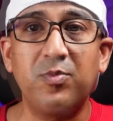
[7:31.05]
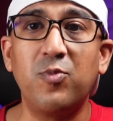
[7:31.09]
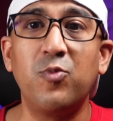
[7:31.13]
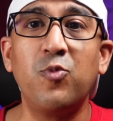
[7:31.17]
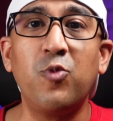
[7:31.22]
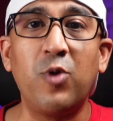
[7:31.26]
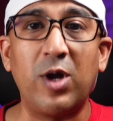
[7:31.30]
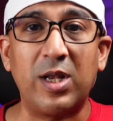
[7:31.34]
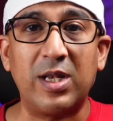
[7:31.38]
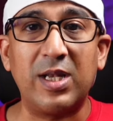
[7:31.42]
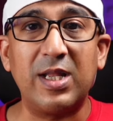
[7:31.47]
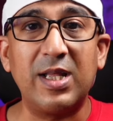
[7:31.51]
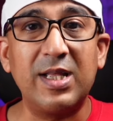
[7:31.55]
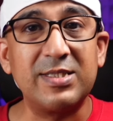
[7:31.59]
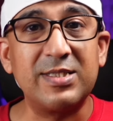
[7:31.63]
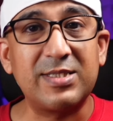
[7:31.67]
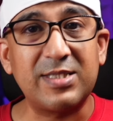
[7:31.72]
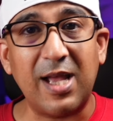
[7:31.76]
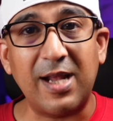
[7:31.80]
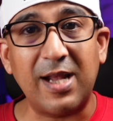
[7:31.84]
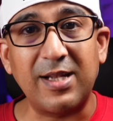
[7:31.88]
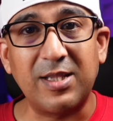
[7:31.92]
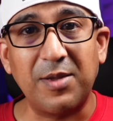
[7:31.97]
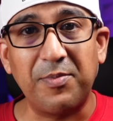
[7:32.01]
Well,
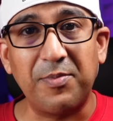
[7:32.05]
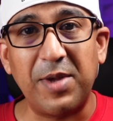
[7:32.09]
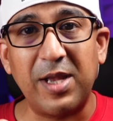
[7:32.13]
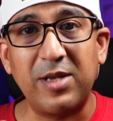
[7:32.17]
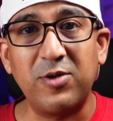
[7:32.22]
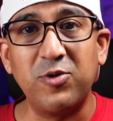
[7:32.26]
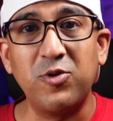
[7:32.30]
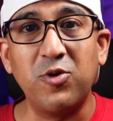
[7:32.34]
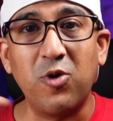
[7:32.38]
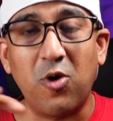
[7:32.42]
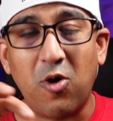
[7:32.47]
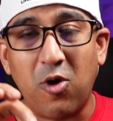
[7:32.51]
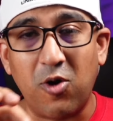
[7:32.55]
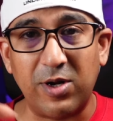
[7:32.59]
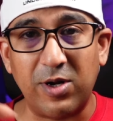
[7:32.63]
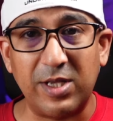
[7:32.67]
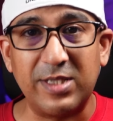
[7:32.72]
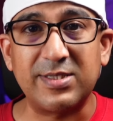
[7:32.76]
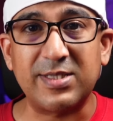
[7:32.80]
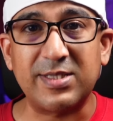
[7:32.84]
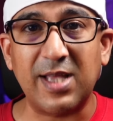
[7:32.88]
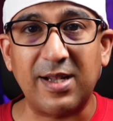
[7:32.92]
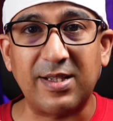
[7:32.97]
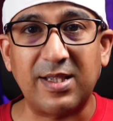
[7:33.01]
inside the menu or
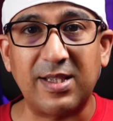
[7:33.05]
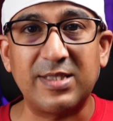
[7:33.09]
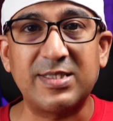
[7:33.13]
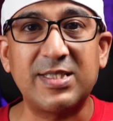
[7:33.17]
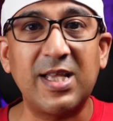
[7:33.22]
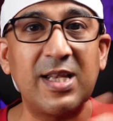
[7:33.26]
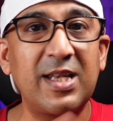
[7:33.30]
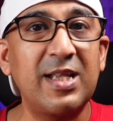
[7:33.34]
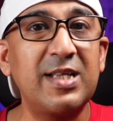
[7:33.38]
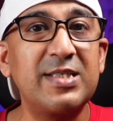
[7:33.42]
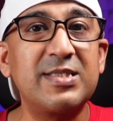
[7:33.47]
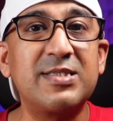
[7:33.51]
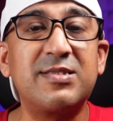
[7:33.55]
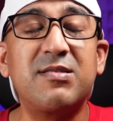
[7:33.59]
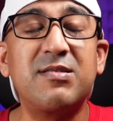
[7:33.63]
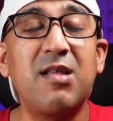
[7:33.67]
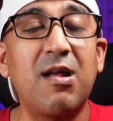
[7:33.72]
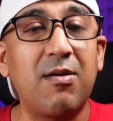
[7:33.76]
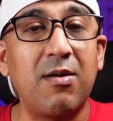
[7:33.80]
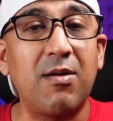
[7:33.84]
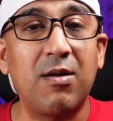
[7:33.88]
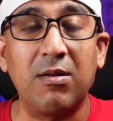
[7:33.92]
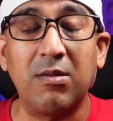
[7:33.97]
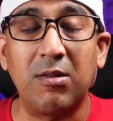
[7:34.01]
inside the settings,
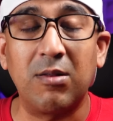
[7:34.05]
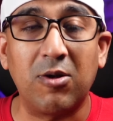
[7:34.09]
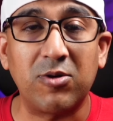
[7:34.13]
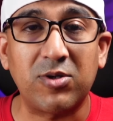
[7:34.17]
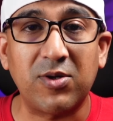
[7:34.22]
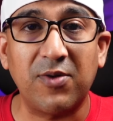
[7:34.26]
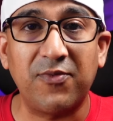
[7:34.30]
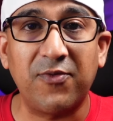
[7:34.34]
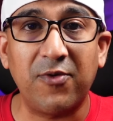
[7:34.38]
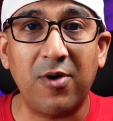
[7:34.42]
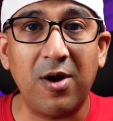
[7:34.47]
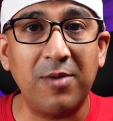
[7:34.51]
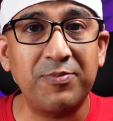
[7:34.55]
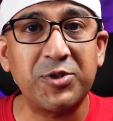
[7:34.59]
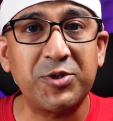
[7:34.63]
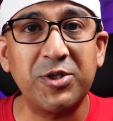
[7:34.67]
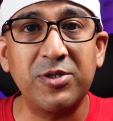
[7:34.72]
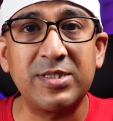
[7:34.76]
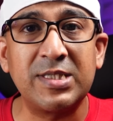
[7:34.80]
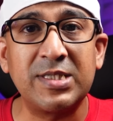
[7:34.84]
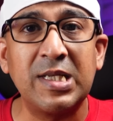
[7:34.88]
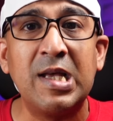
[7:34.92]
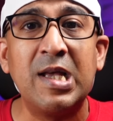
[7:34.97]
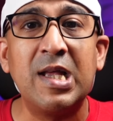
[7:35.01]
there are a lot of
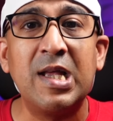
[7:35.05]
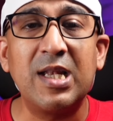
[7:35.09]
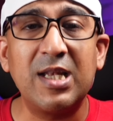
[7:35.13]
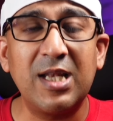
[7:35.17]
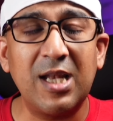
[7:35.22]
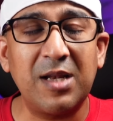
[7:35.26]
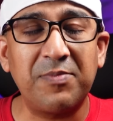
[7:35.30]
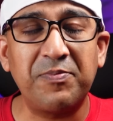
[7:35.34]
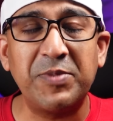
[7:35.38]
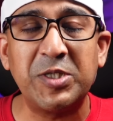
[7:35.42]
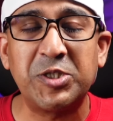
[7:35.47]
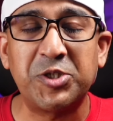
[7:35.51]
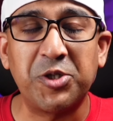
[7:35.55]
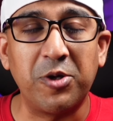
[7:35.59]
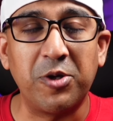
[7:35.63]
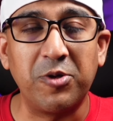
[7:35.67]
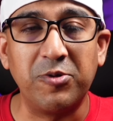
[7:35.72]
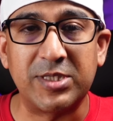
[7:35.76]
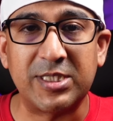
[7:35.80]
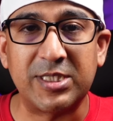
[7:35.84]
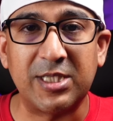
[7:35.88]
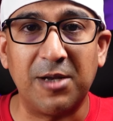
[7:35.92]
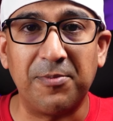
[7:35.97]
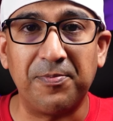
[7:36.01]
options. Let me show
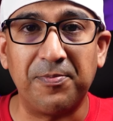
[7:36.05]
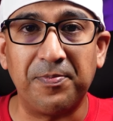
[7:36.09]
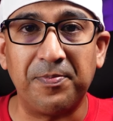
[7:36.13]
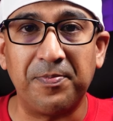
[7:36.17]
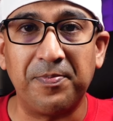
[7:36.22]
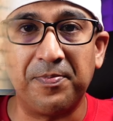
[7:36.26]
you some.